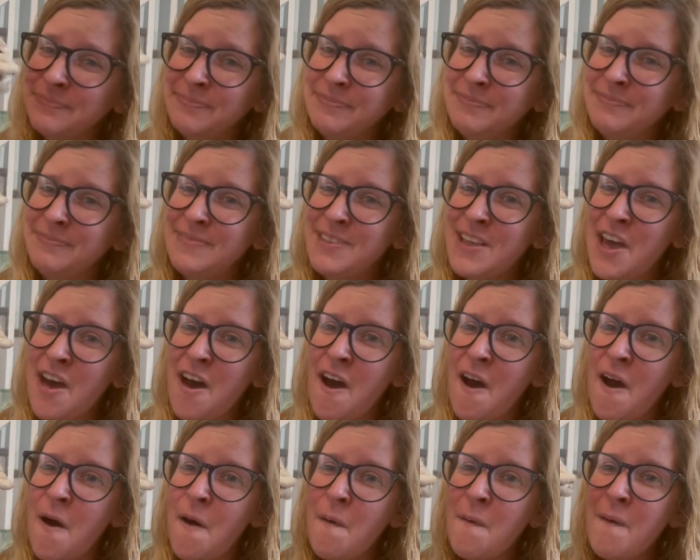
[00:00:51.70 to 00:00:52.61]

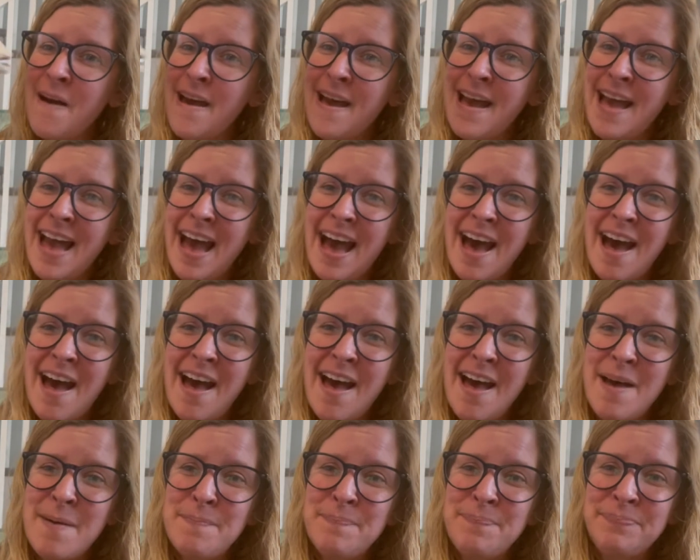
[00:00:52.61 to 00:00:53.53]
No,
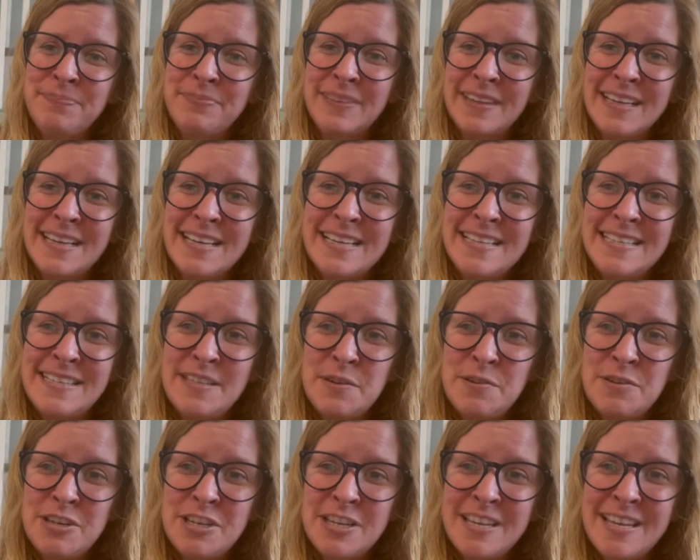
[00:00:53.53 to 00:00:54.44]
um, cause
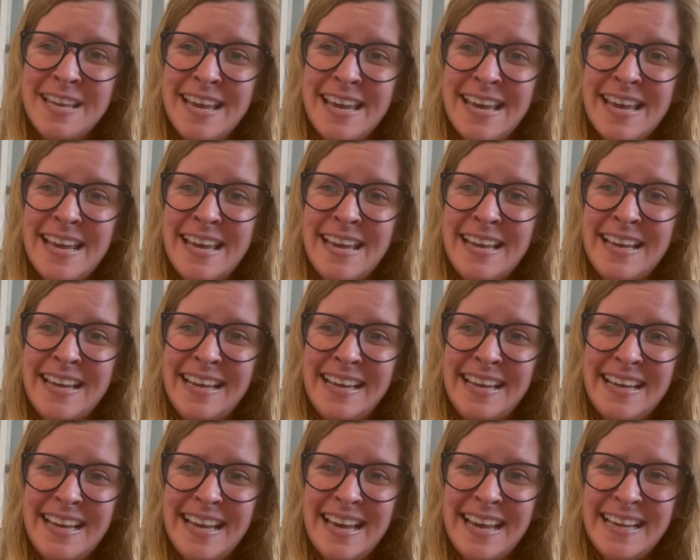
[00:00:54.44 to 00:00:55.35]
usually
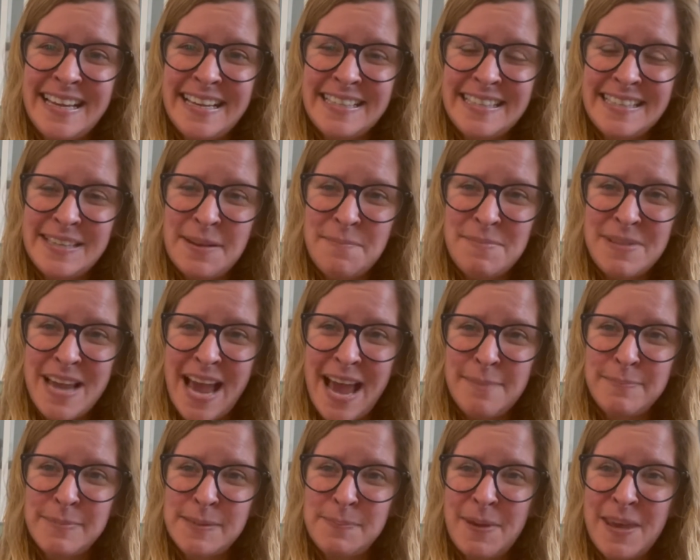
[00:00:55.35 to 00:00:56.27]
it can
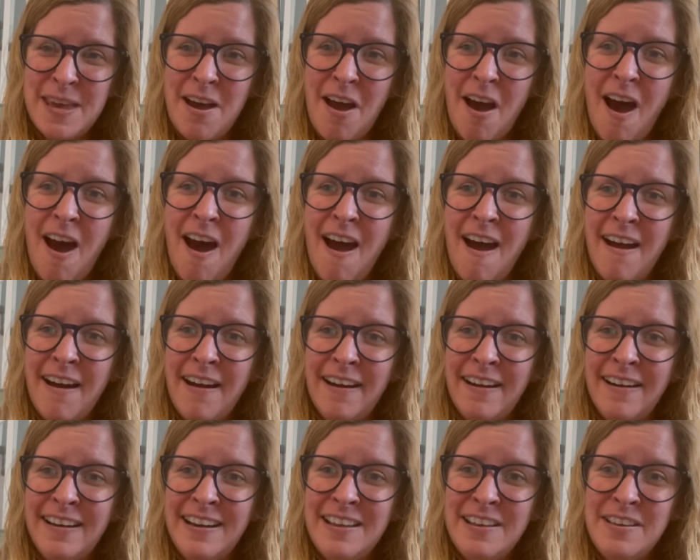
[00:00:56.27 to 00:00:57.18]
sometimes be
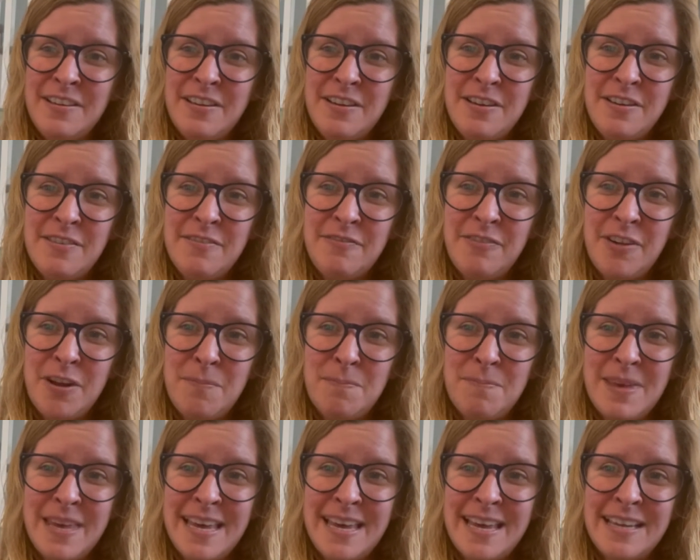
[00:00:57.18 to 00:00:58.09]
hard for
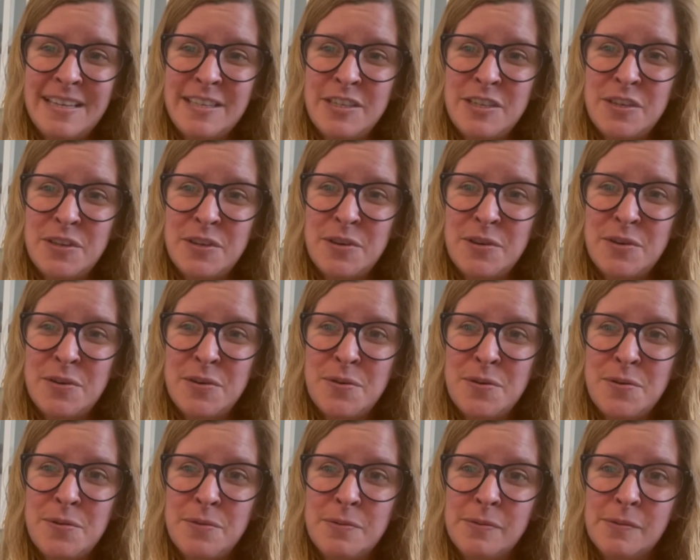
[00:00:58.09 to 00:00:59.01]
me
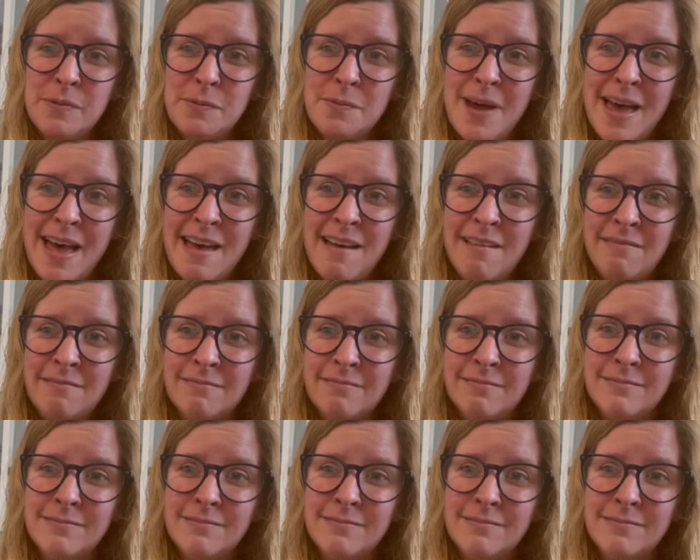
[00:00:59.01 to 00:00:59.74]
to, well,